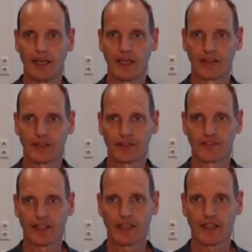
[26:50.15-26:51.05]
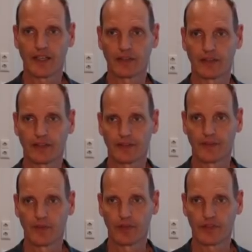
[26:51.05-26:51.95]
and standard error
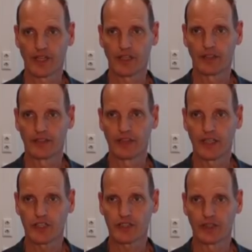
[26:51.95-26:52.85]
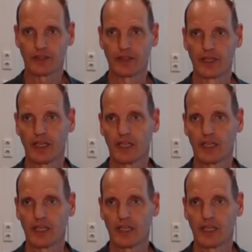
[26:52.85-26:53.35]
or standard deviation